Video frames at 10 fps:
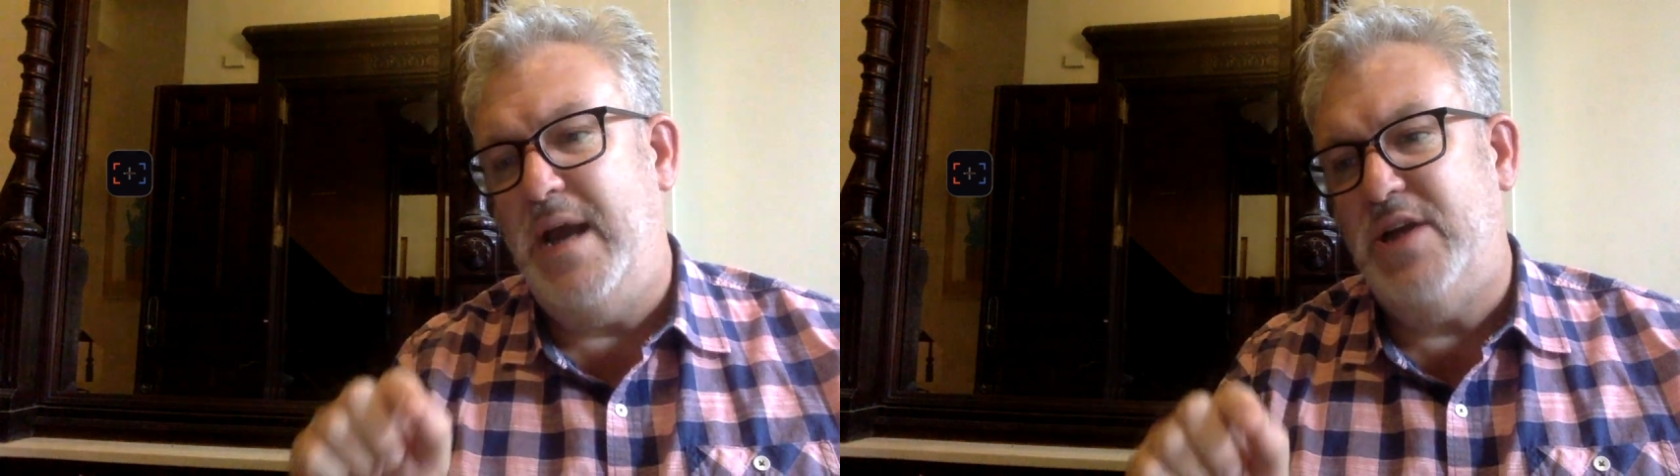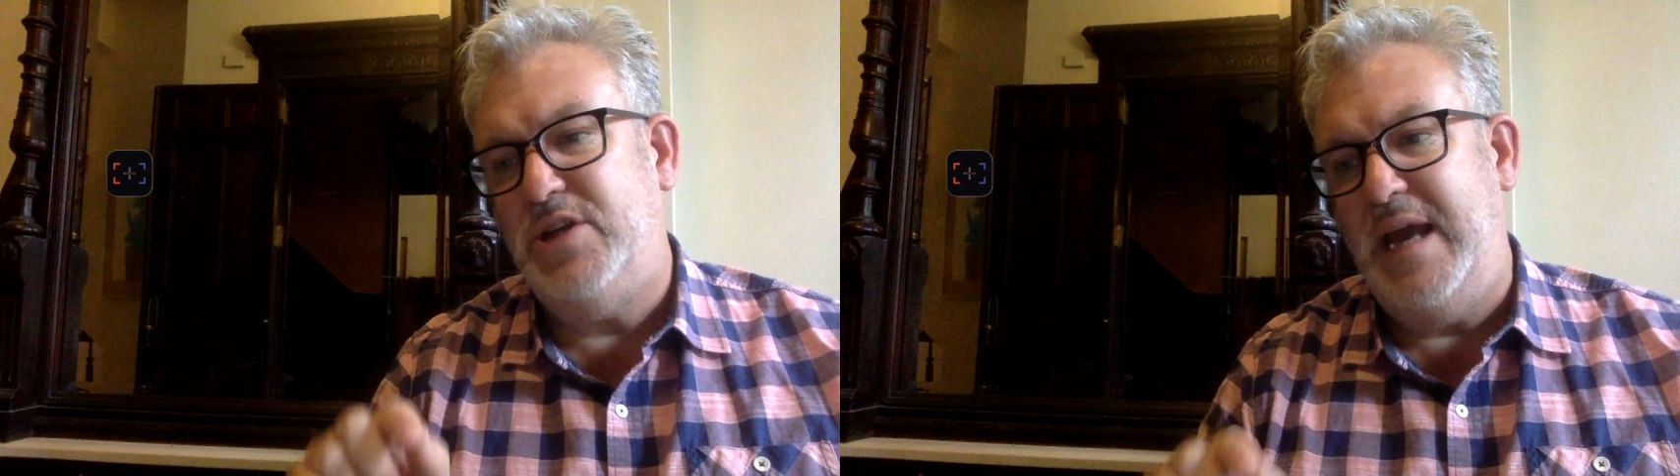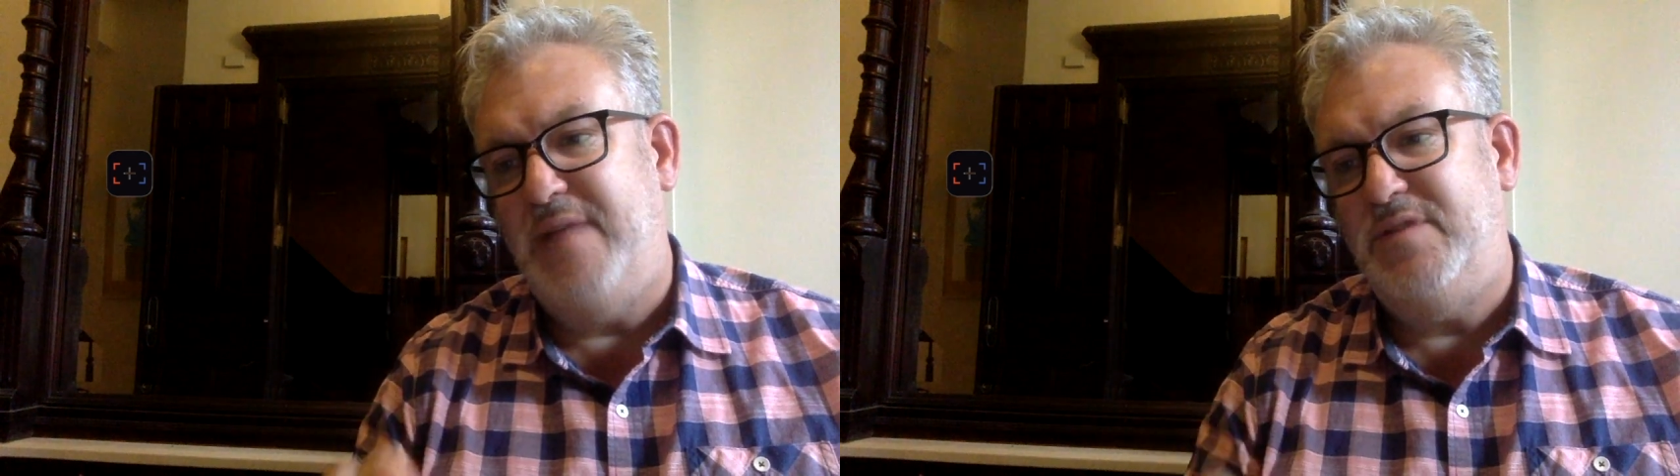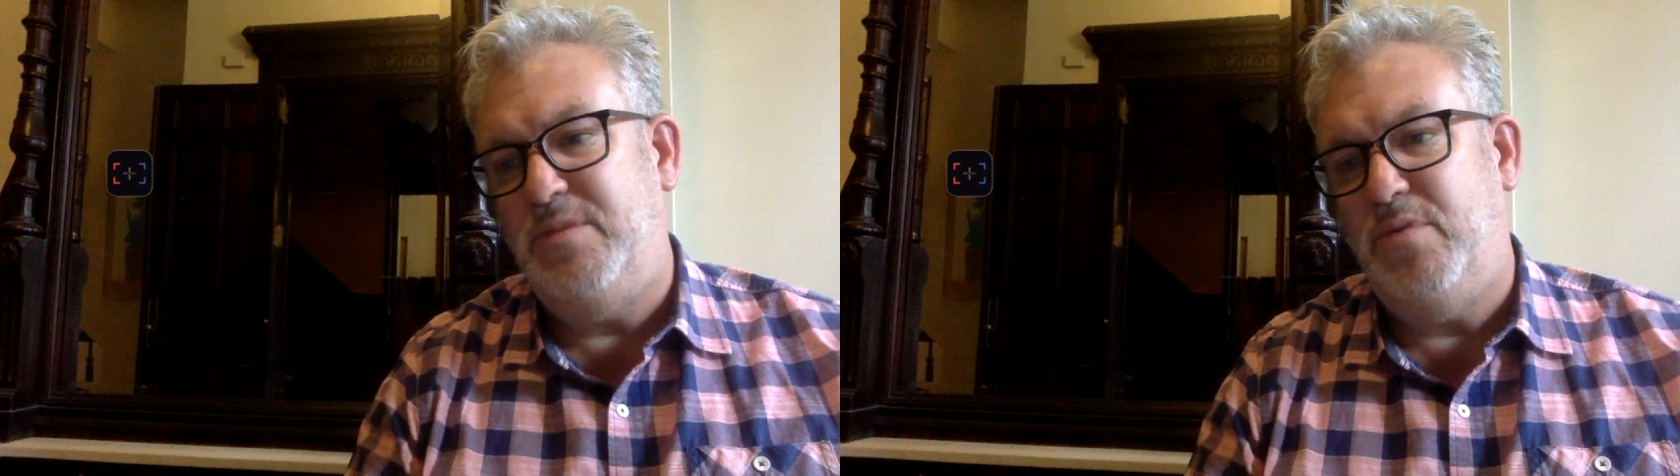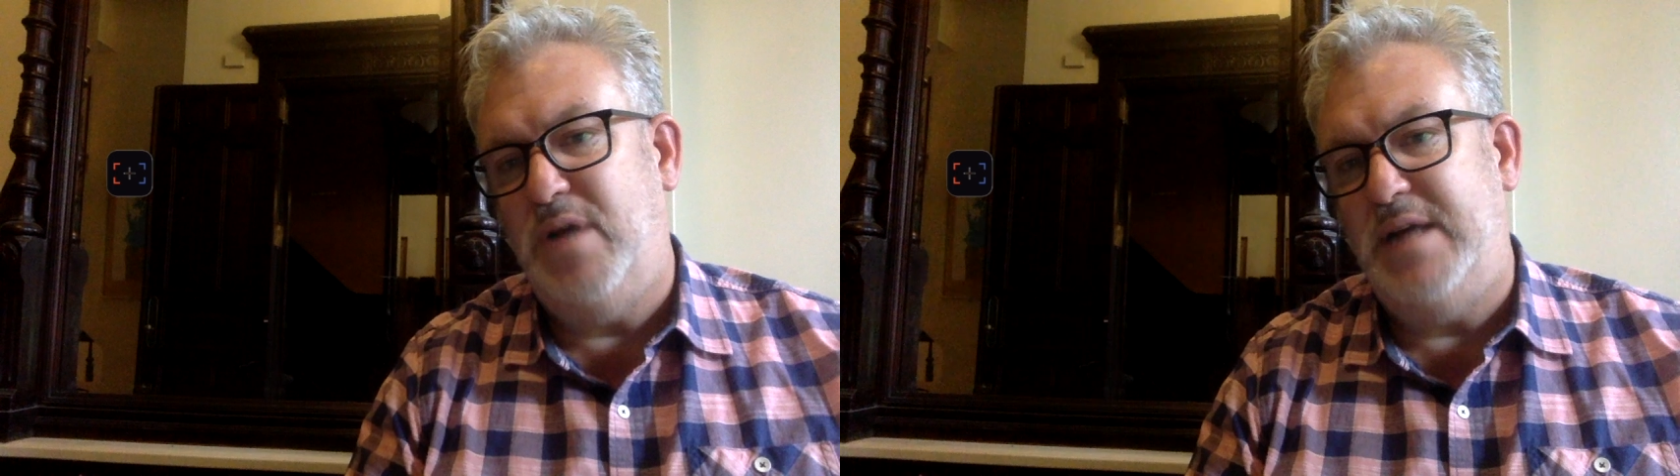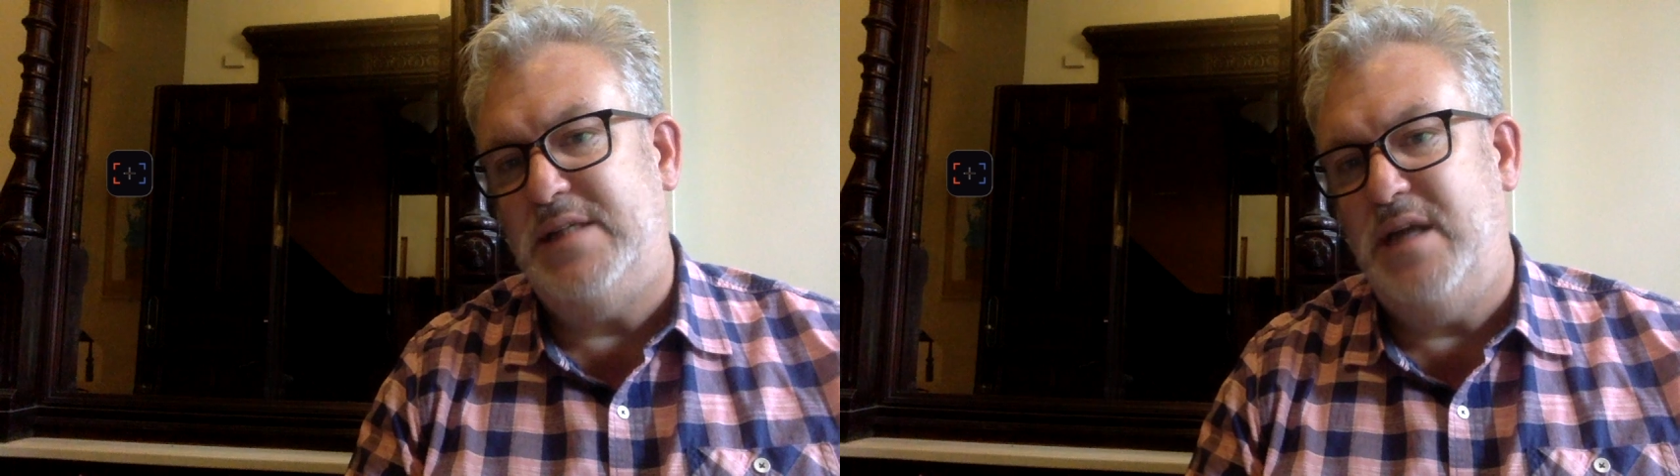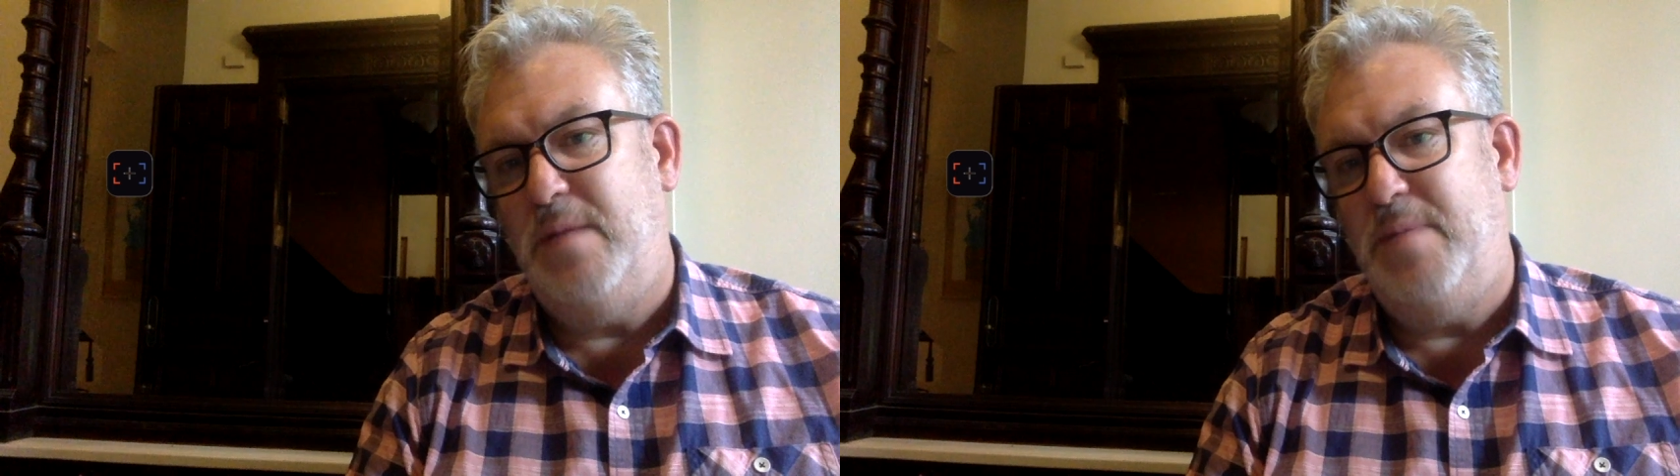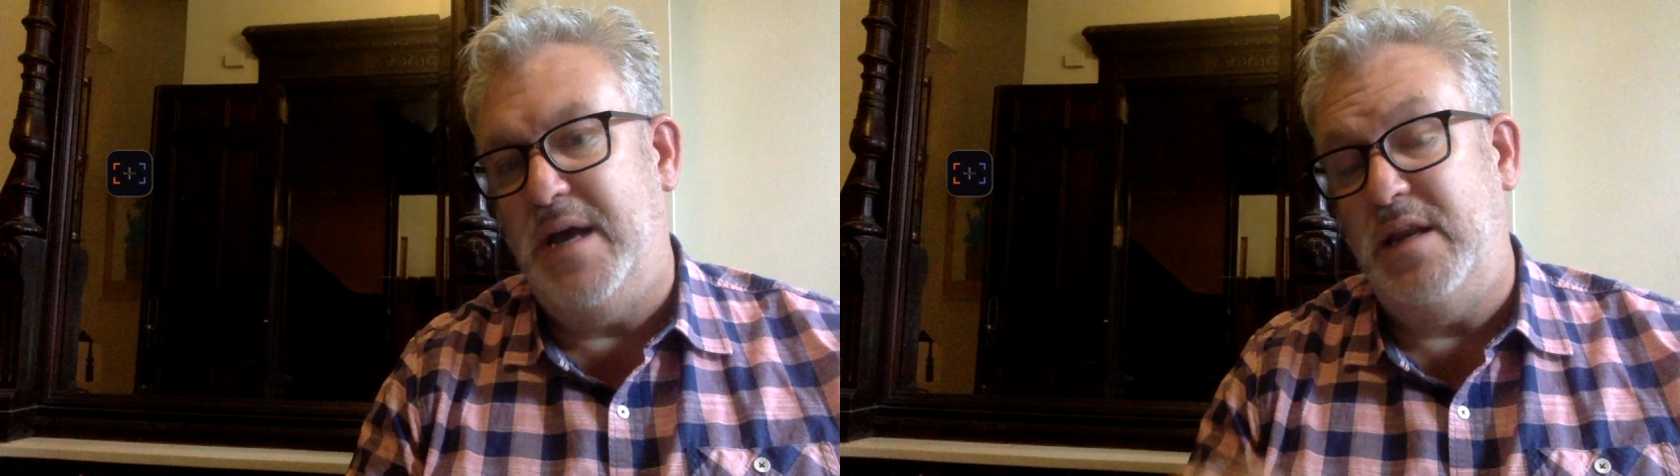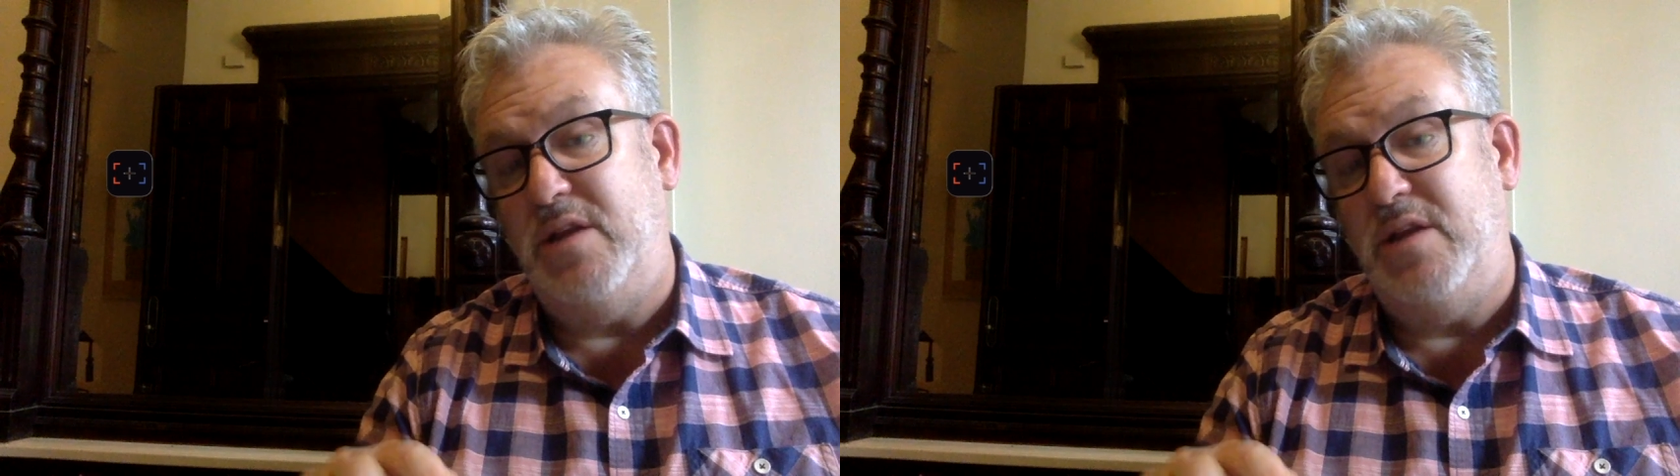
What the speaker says: actually have to press a button,